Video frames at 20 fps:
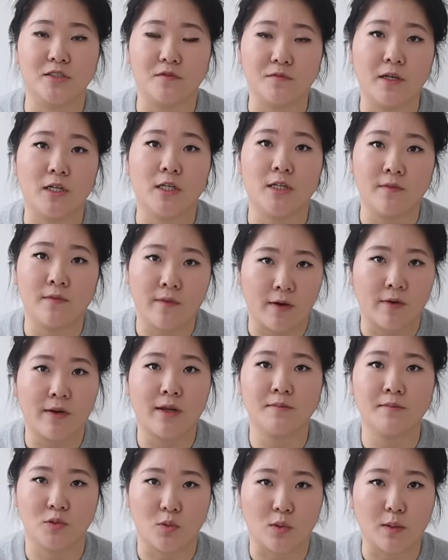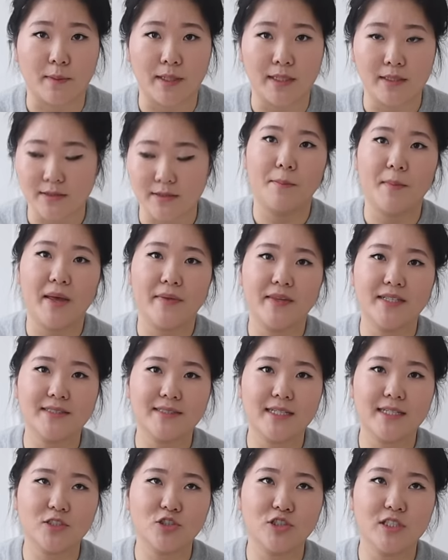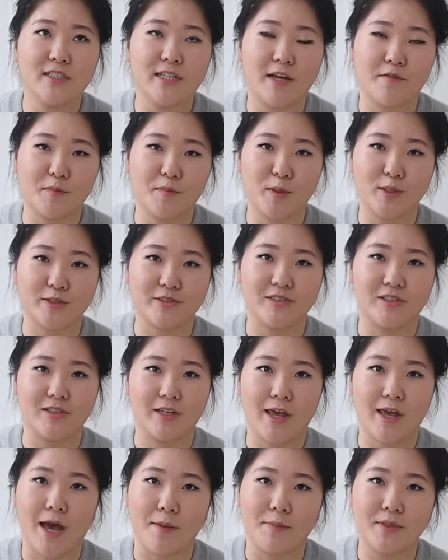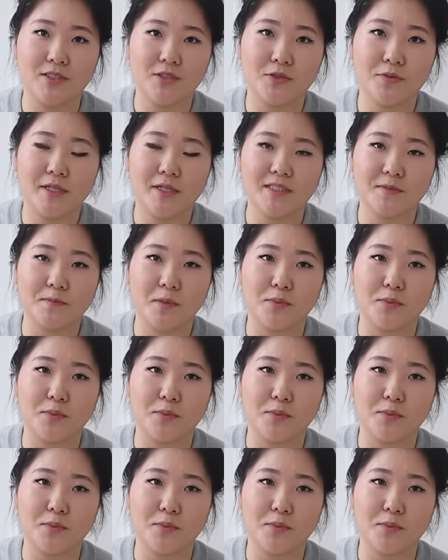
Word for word: are very, very absorbent. Um, and this actually never personally happened to us,